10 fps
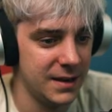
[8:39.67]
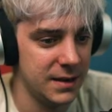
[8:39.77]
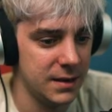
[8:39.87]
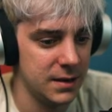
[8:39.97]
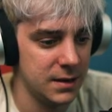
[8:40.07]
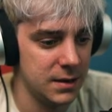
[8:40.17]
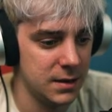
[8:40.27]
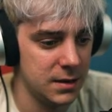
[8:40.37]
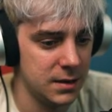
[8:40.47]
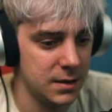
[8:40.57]

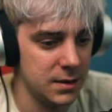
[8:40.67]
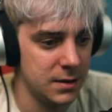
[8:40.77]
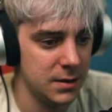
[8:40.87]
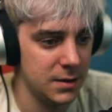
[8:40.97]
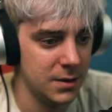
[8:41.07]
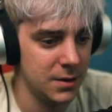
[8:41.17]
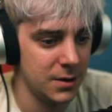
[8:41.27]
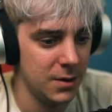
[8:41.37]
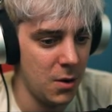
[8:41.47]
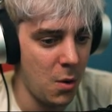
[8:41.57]

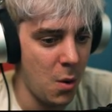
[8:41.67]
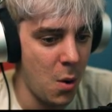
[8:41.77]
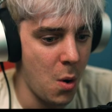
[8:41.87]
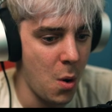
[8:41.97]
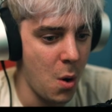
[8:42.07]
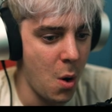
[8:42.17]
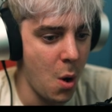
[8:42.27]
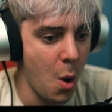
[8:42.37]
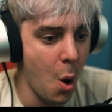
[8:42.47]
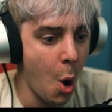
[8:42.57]

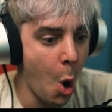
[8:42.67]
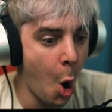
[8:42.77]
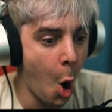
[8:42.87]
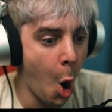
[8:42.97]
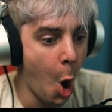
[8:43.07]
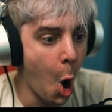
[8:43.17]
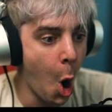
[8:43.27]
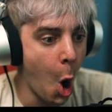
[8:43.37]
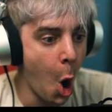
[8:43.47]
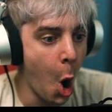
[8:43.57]

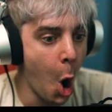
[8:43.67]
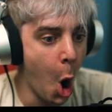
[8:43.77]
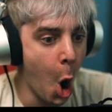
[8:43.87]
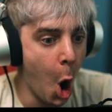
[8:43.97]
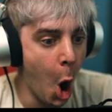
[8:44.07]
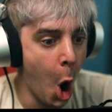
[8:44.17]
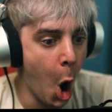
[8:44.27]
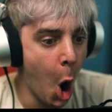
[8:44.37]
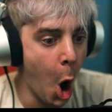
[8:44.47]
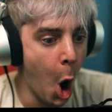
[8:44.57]

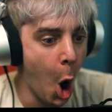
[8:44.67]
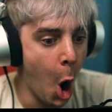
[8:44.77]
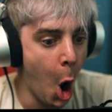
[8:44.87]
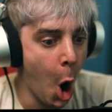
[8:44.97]
No one is speaking in this clip.